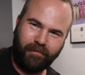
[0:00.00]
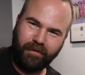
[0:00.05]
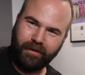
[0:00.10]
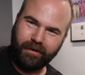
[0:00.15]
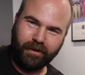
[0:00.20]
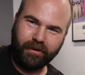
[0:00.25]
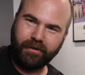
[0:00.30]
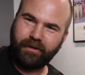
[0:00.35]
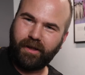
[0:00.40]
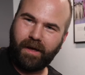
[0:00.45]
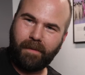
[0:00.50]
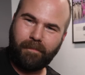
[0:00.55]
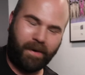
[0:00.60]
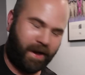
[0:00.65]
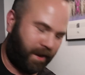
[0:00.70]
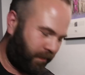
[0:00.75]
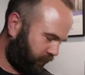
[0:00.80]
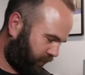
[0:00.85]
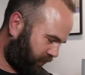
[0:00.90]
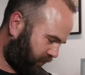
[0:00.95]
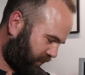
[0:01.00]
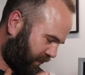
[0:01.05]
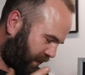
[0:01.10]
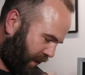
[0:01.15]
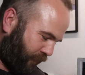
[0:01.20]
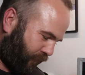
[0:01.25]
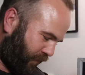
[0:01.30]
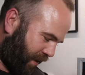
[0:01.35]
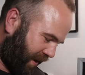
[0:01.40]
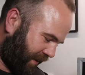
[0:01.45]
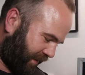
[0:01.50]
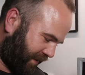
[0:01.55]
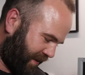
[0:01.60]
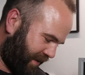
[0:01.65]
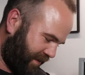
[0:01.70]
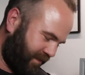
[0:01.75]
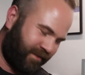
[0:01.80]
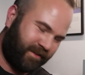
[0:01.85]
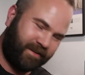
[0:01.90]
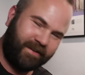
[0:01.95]
lot about stuff like
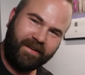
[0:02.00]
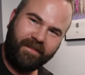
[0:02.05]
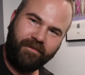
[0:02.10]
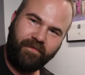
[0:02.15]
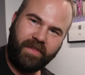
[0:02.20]
this,